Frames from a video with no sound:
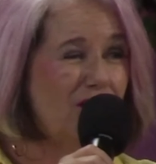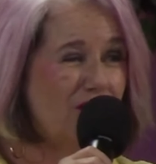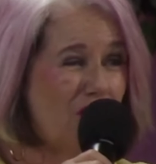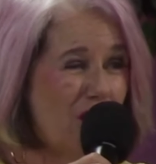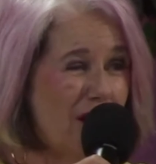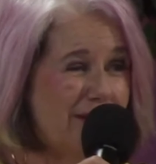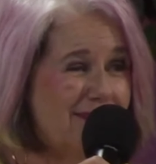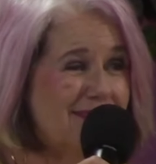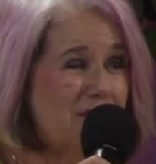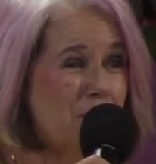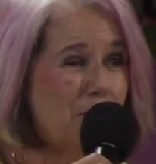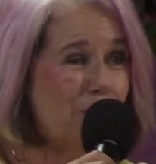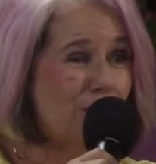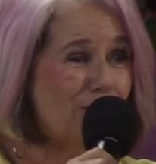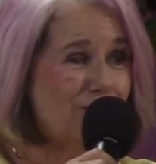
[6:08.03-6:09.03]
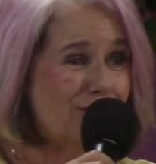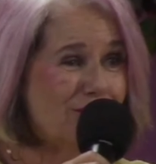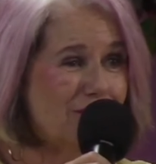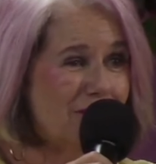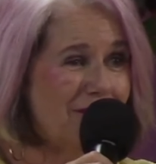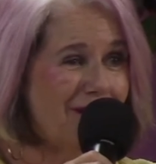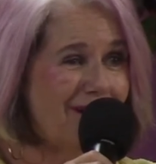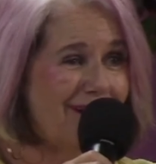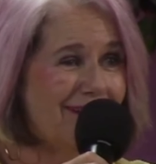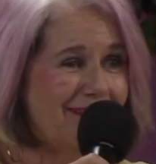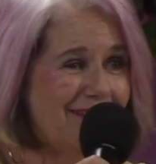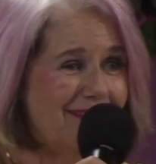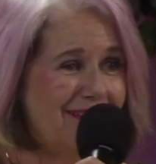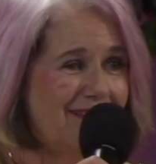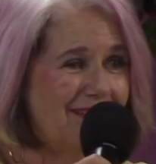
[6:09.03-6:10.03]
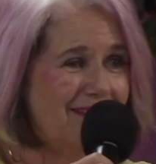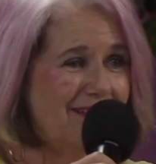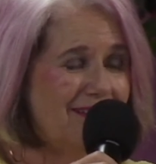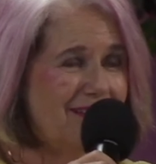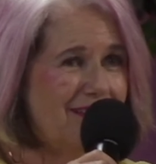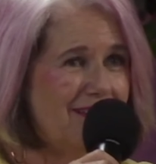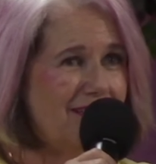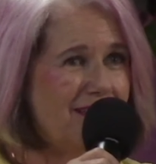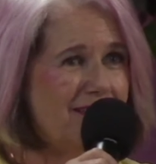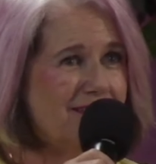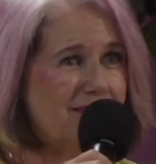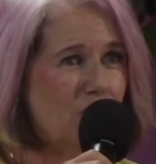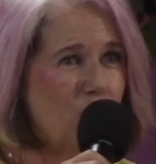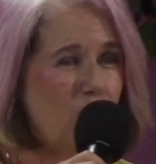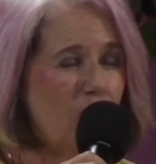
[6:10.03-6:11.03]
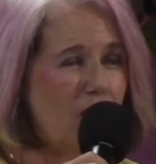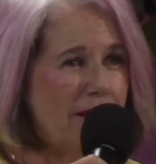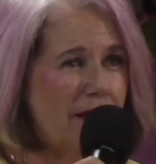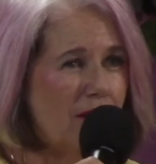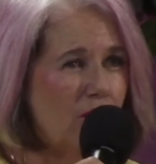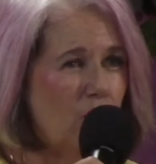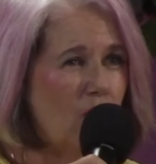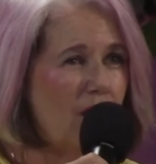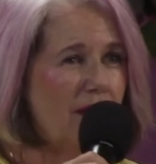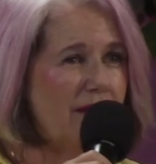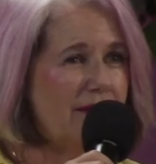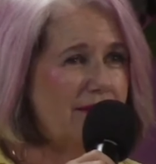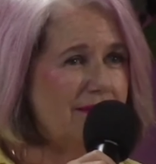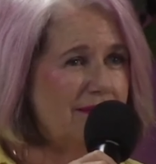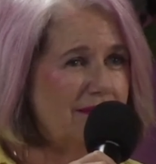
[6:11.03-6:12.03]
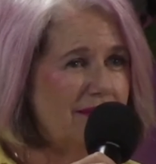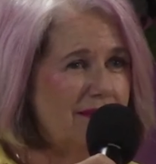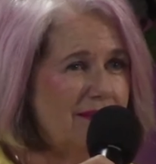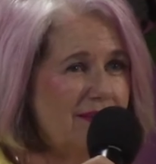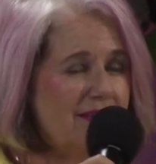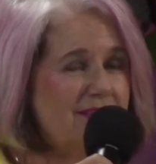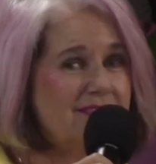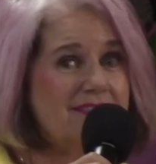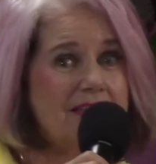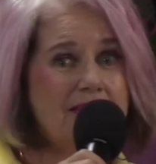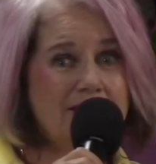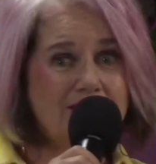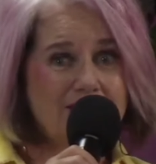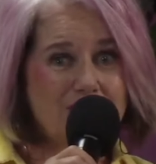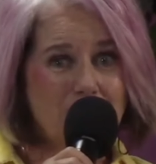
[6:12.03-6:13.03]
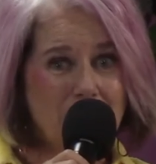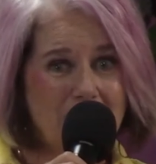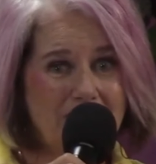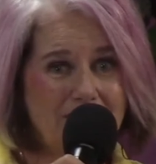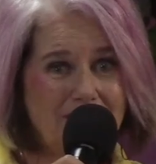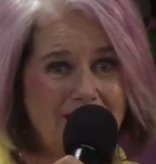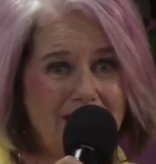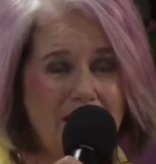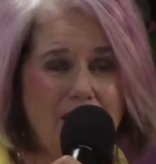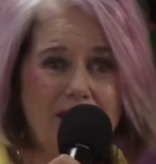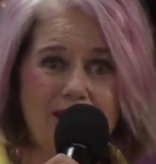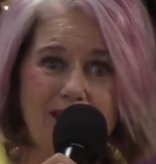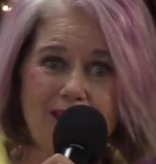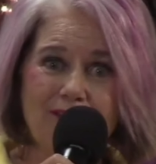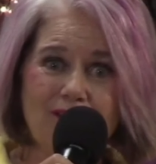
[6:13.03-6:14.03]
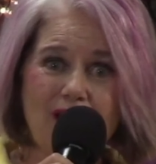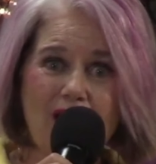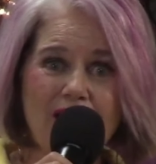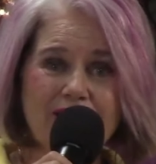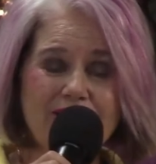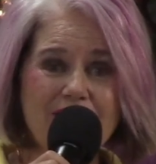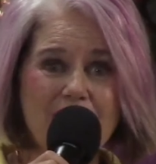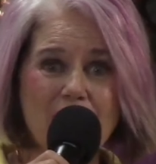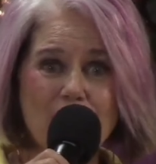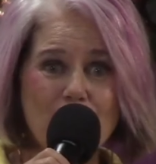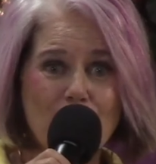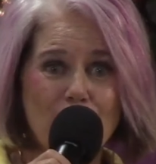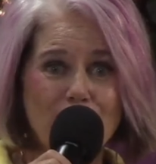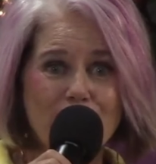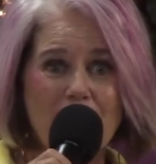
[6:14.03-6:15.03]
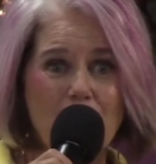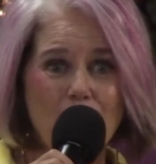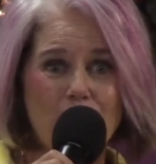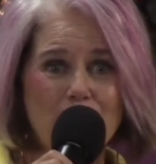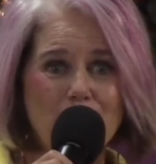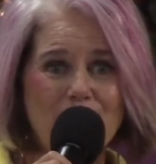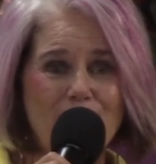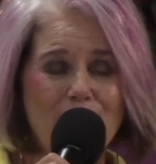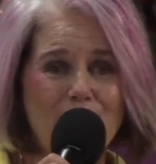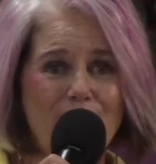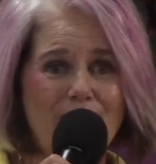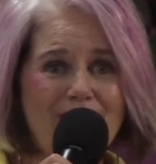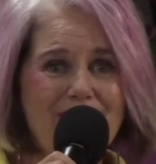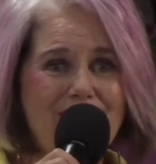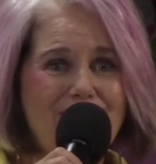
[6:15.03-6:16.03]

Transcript: God is a personal God, He's a one on one, He's intimate. And I'd never heard that word before.